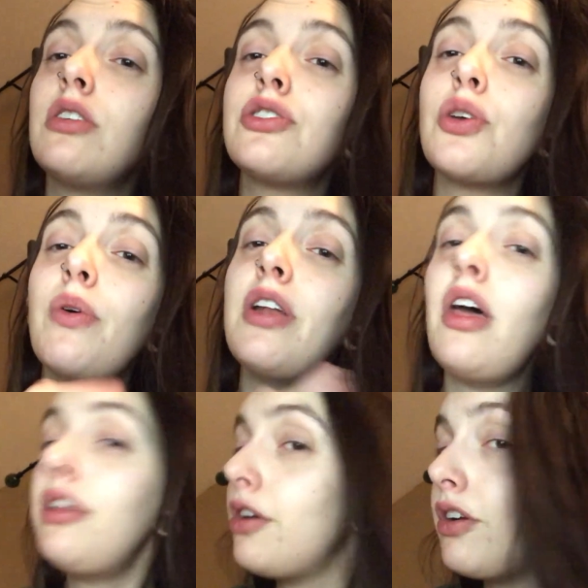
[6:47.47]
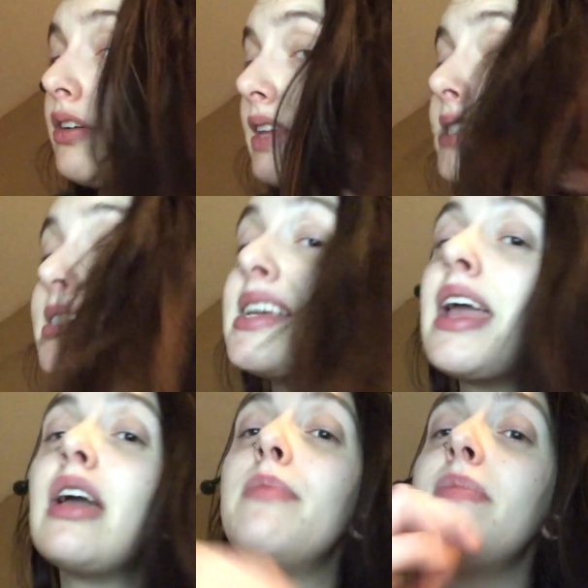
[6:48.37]
So another, let's say
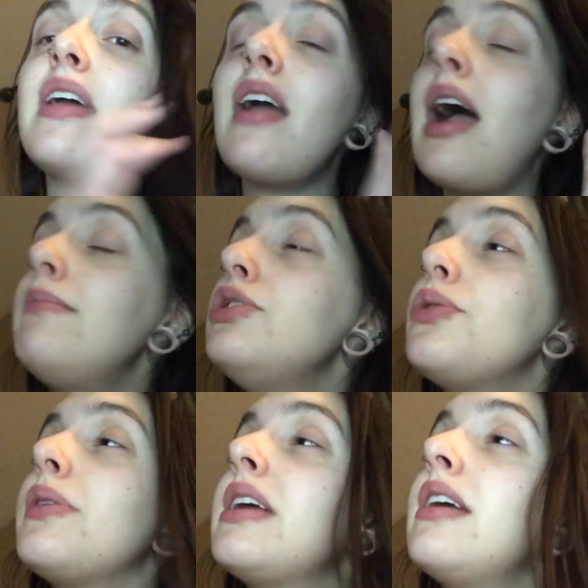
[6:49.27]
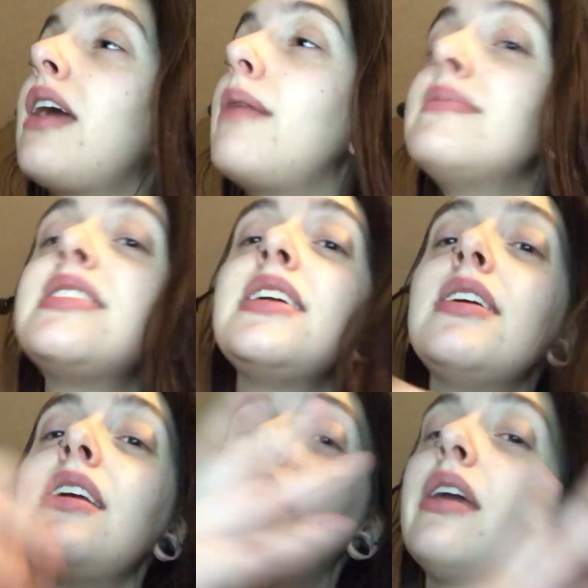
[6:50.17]
I'm
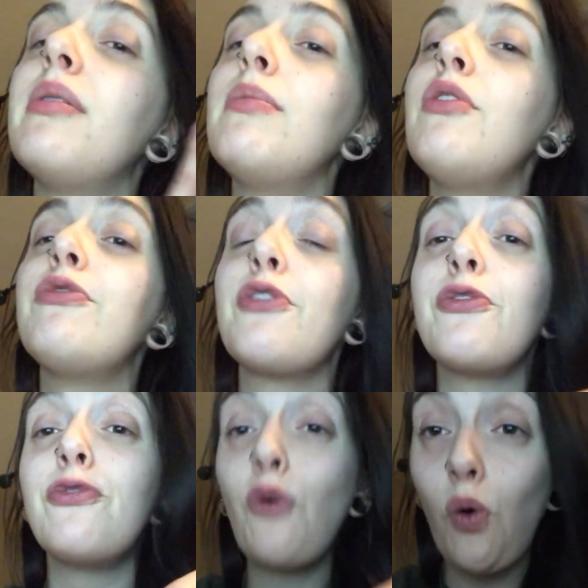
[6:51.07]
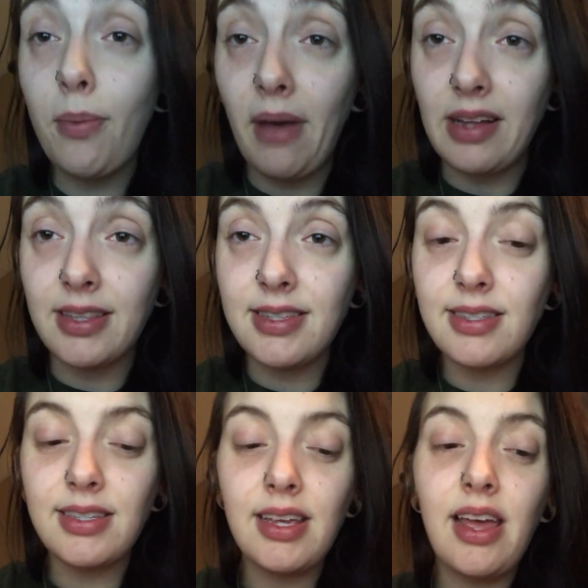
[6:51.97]
seeing him for 4
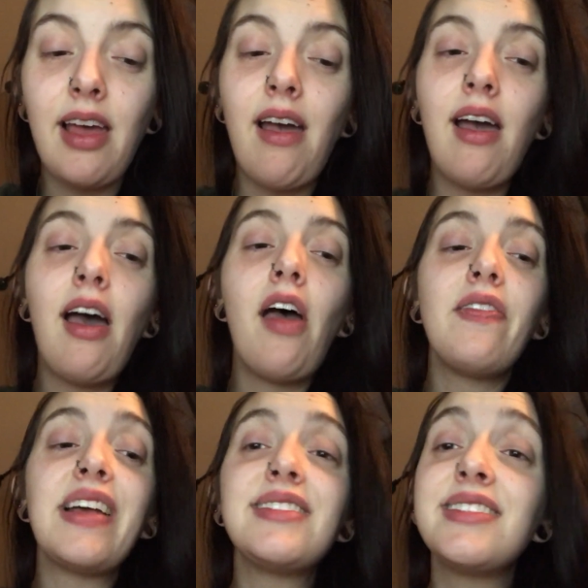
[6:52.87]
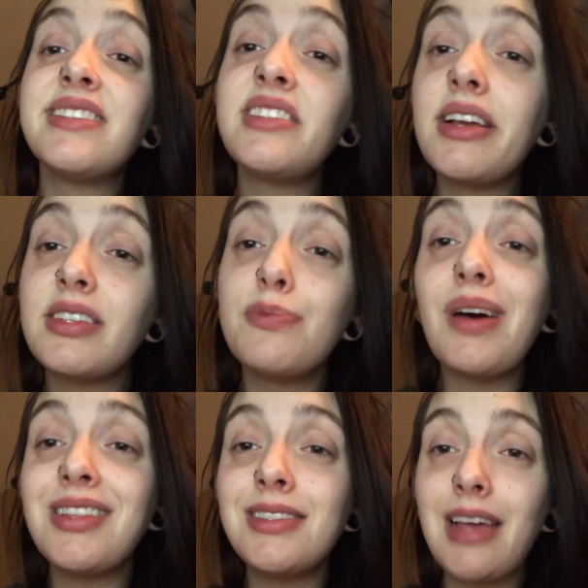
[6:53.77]
months. That's 6
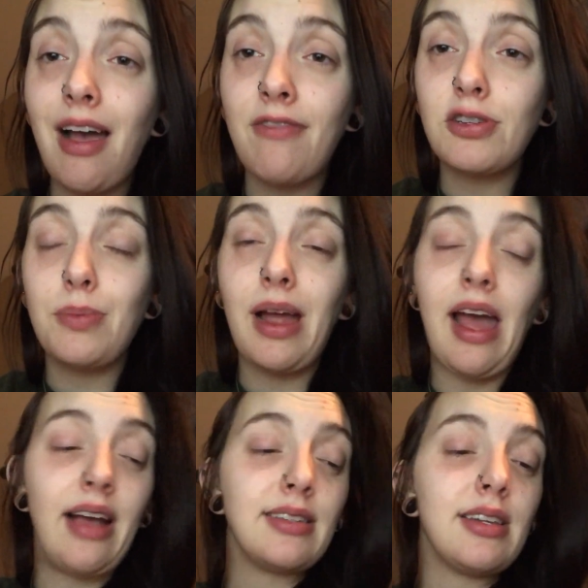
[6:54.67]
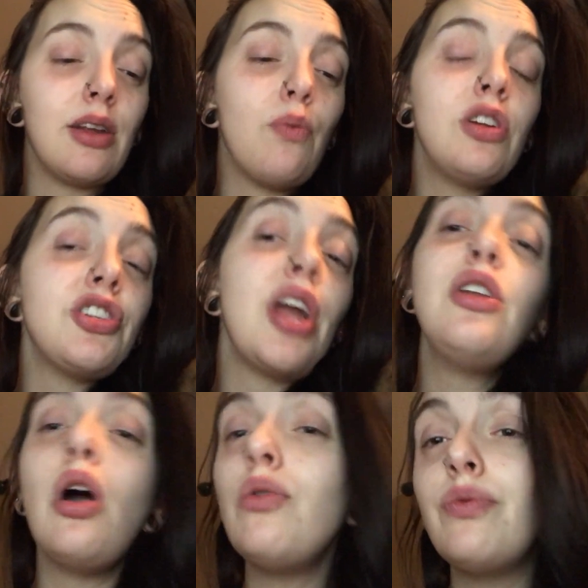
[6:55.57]
months after my accident, which I
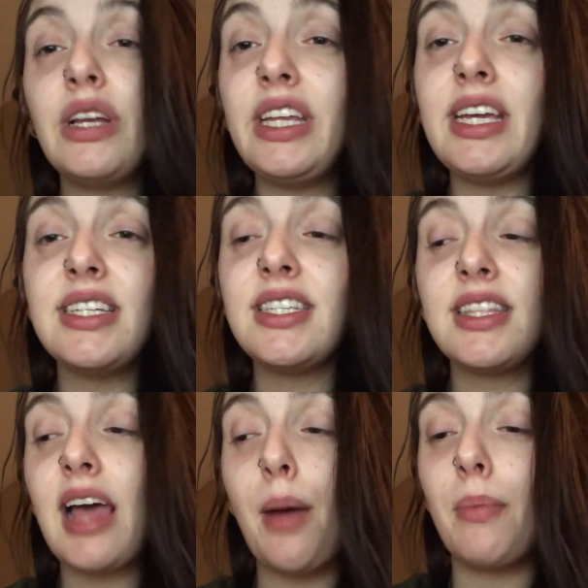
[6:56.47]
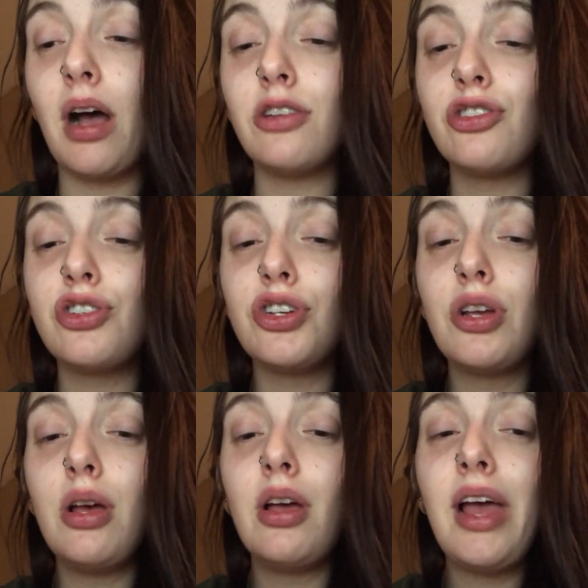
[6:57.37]
know really isn't that much.
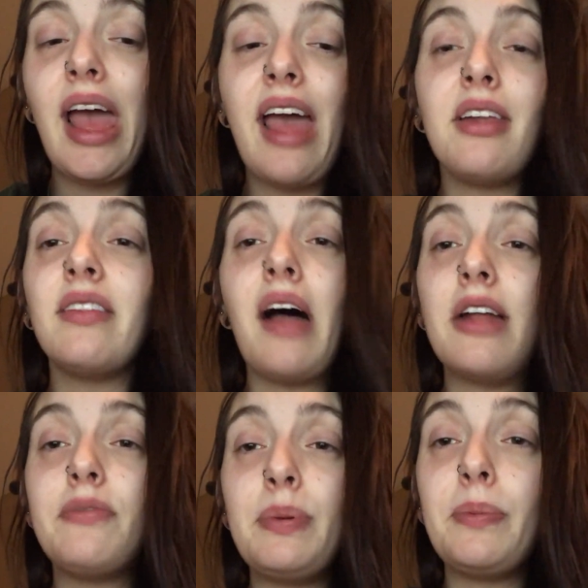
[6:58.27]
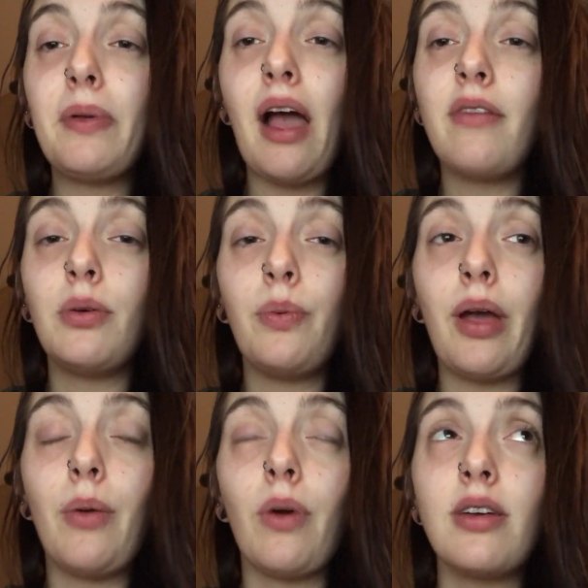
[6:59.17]
And a lot of people have it
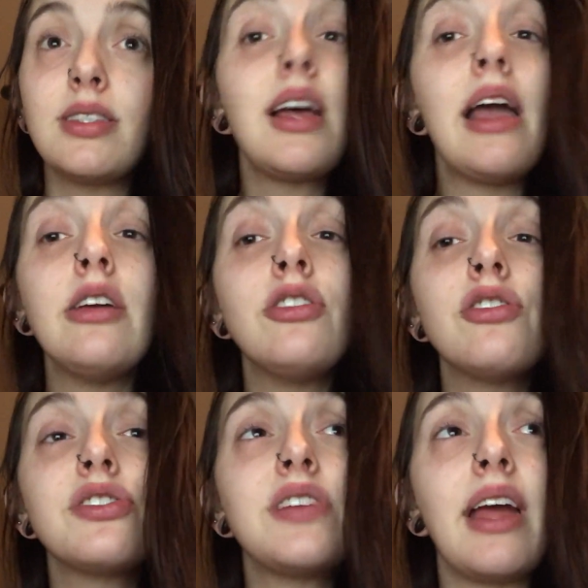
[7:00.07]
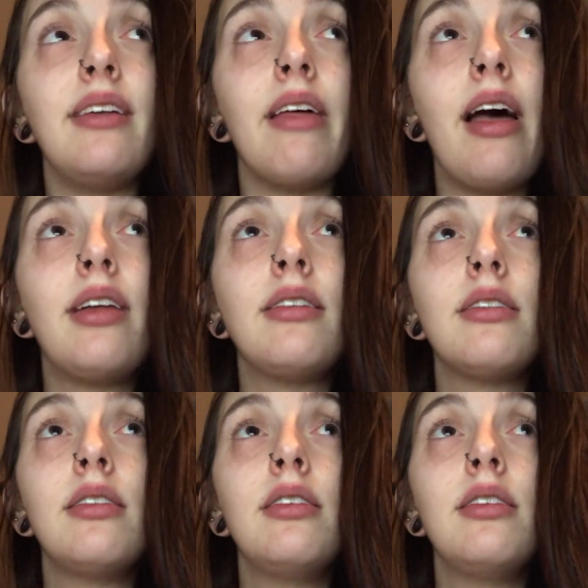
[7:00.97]
way worse. I understand that.